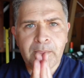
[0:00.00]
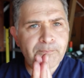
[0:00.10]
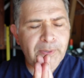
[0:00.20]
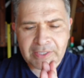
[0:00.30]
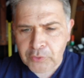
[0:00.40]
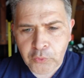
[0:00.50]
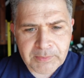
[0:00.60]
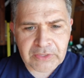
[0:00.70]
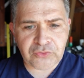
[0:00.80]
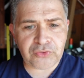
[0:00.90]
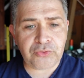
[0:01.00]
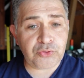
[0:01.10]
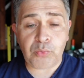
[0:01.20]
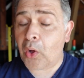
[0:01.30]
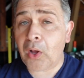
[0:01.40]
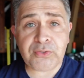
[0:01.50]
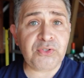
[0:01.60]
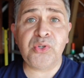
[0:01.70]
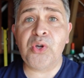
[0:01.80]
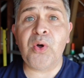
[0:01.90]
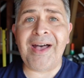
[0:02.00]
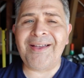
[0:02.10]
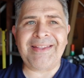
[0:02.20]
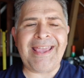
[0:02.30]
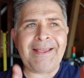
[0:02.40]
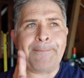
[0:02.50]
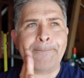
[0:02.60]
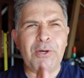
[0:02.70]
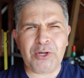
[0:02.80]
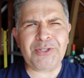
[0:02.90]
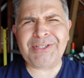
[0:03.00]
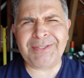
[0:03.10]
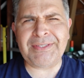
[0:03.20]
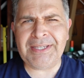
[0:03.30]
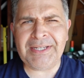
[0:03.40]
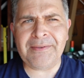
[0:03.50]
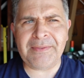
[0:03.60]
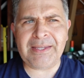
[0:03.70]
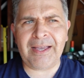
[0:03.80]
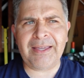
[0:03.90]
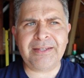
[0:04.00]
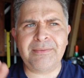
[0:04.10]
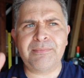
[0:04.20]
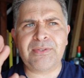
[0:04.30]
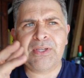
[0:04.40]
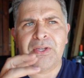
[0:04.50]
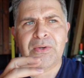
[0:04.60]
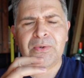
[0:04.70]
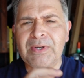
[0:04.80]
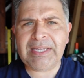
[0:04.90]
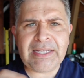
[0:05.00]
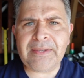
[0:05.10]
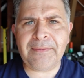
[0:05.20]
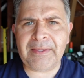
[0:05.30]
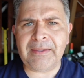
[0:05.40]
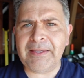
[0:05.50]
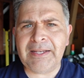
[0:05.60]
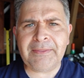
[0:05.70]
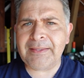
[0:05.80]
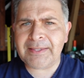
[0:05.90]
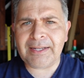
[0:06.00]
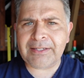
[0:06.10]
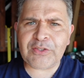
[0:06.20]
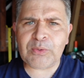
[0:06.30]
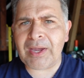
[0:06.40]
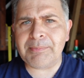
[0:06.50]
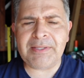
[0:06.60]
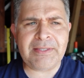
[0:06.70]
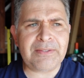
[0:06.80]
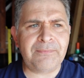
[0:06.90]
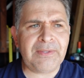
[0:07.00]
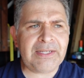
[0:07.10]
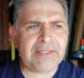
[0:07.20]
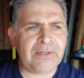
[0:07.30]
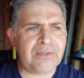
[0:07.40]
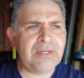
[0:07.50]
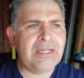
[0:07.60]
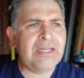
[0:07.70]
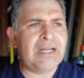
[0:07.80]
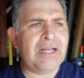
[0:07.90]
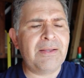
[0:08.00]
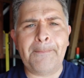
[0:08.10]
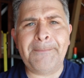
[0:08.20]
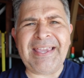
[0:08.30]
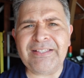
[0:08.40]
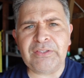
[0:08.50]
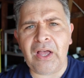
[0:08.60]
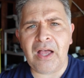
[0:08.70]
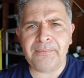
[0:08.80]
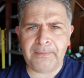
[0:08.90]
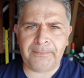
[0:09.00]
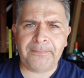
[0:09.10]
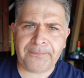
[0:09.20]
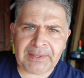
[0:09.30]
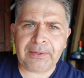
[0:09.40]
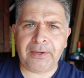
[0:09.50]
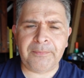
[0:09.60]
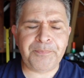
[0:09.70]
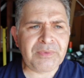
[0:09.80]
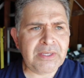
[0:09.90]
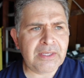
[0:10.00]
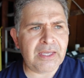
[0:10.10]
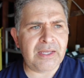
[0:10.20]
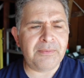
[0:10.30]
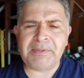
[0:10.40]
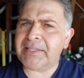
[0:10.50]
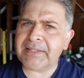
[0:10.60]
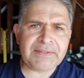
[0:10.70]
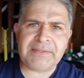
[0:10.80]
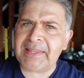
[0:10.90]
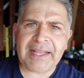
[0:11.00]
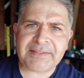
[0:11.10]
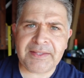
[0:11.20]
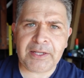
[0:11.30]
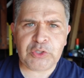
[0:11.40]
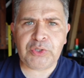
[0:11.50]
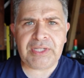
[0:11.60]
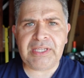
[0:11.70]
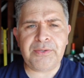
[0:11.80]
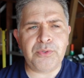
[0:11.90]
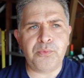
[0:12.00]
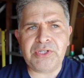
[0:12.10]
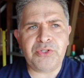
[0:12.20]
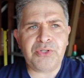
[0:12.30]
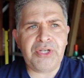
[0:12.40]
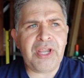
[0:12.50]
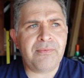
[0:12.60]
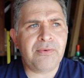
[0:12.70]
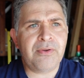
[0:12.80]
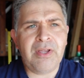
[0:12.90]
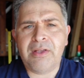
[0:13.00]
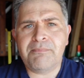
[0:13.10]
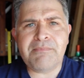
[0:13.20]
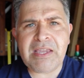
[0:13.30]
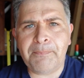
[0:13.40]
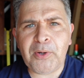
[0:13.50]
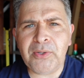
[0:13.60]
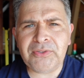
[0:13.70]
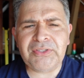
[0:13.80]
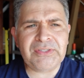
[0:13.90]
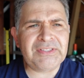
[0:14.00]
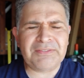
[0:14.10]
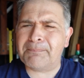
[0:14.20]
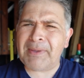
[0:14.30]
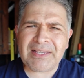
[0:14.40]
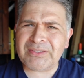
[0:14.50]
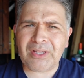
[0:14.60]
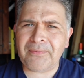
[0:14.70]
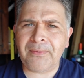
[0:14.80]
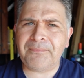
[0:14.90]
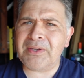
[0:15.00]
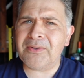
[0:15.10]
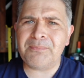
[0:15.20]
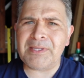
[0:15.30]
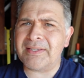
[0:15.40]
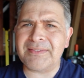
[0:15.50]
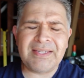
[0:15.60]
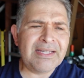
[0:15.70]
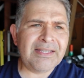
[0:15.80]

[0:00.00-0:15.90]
by no means should you also go out and purchase any of the items or anything, anything that I described in this video uh, based off of fear. Uh, because that's not good either. We should never make purchases based off of fear because